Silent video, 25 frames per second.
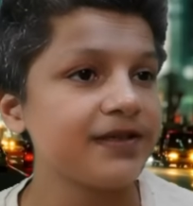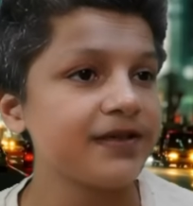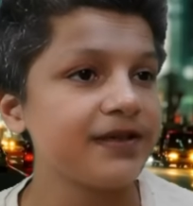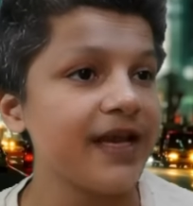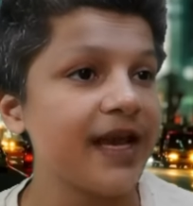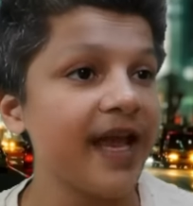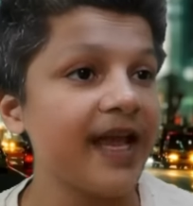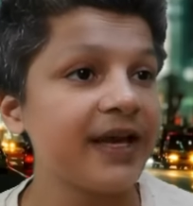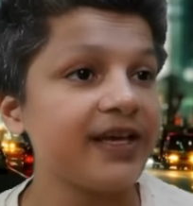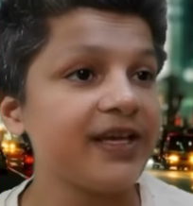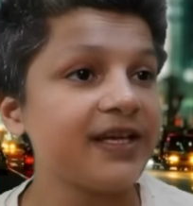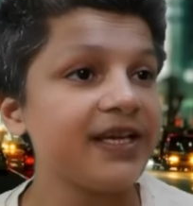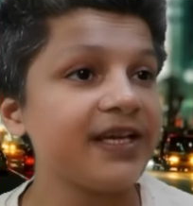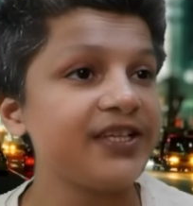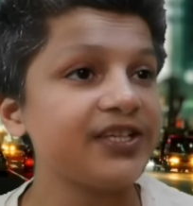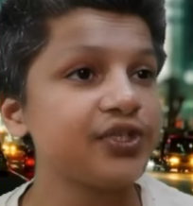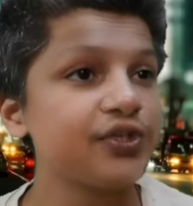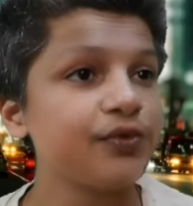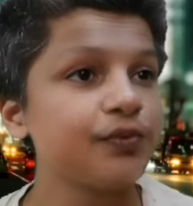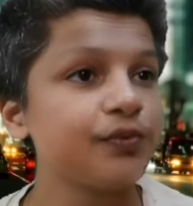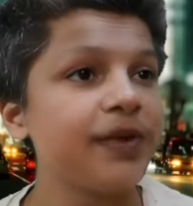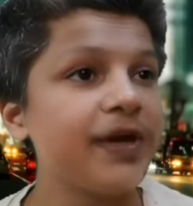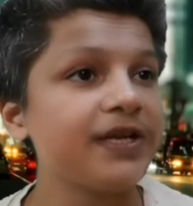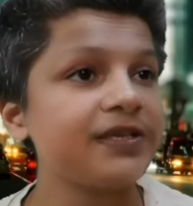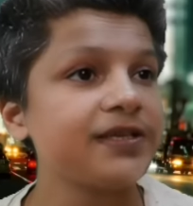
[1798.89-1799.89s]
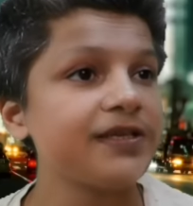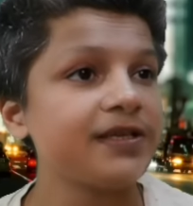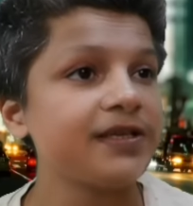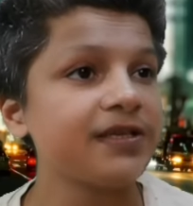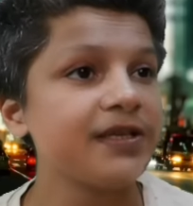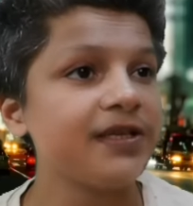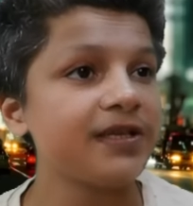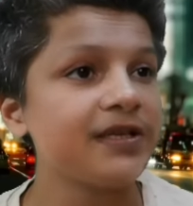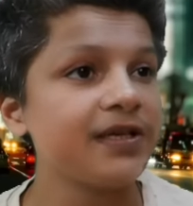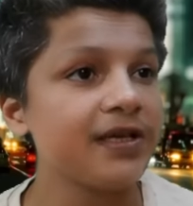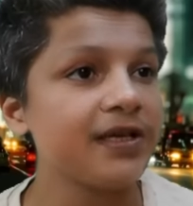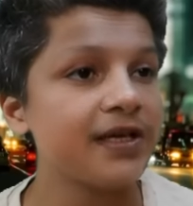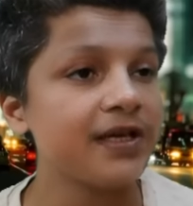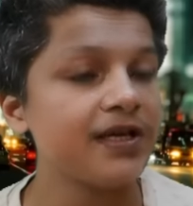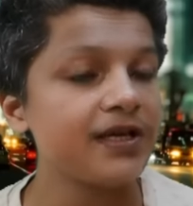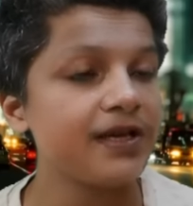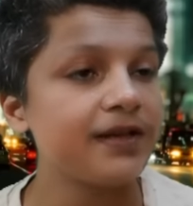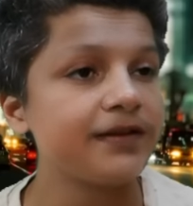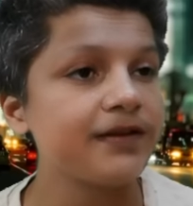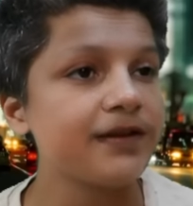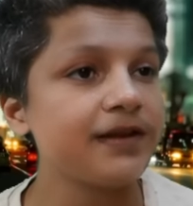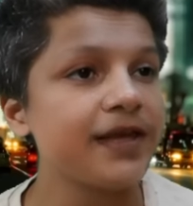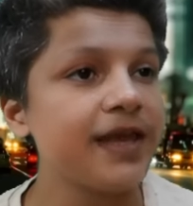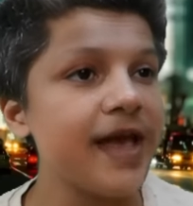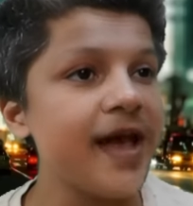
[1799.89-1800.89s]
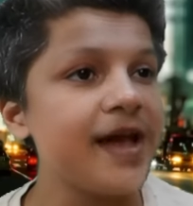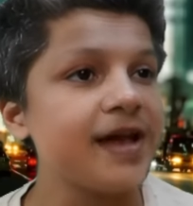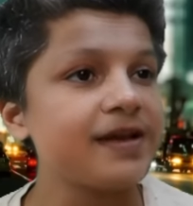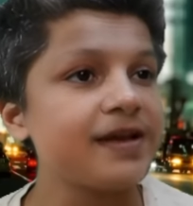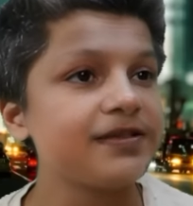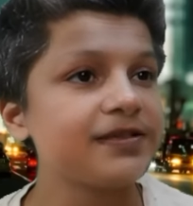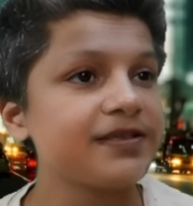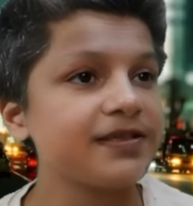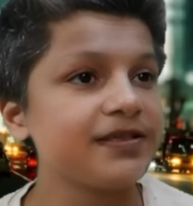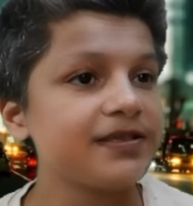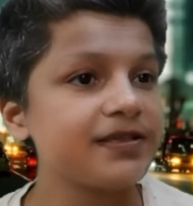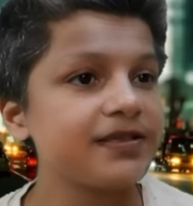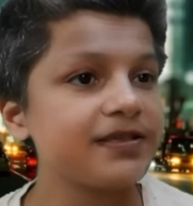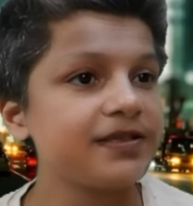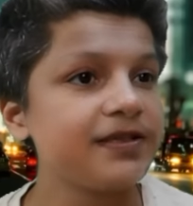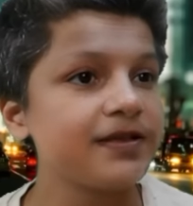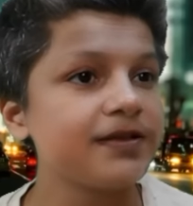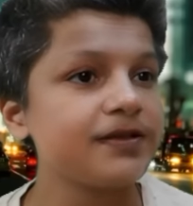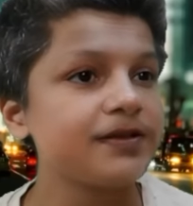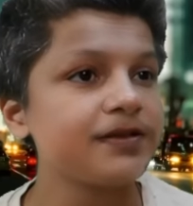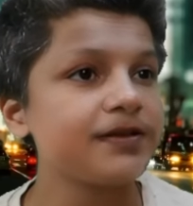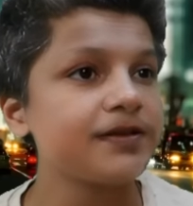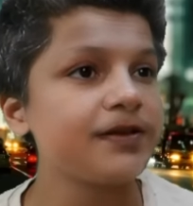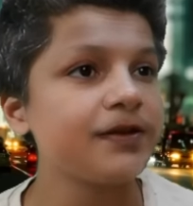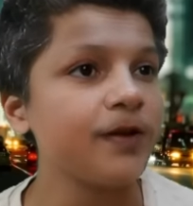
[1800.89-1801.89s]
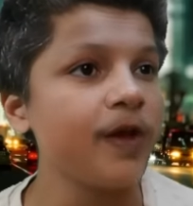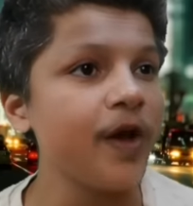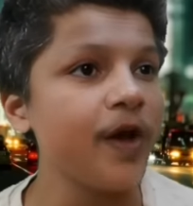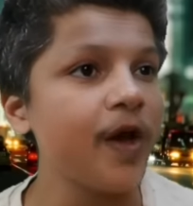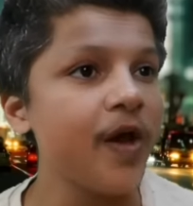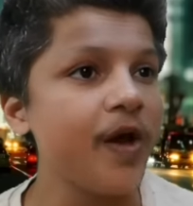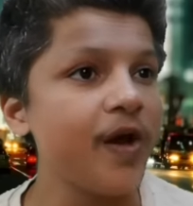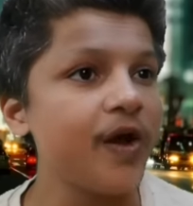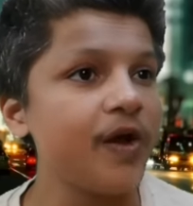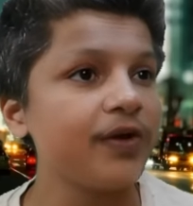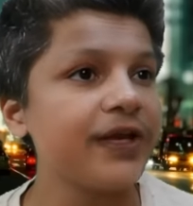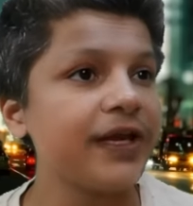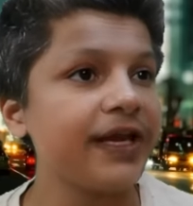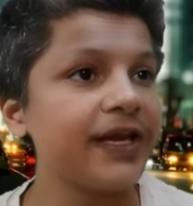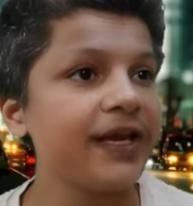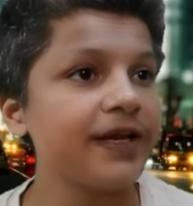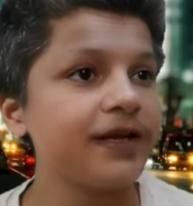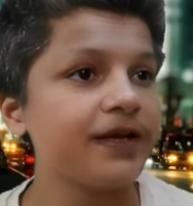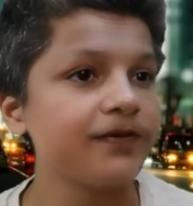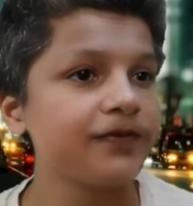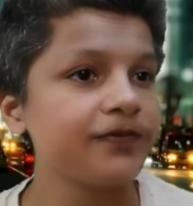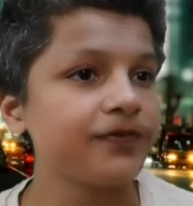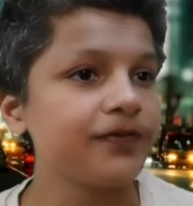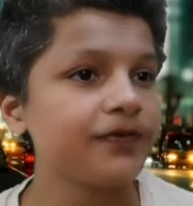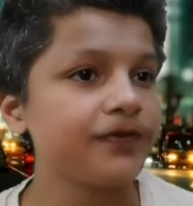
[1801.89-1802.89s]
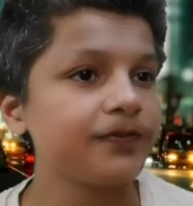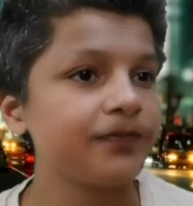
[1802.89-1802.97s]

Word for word: and each battle lasts just long enough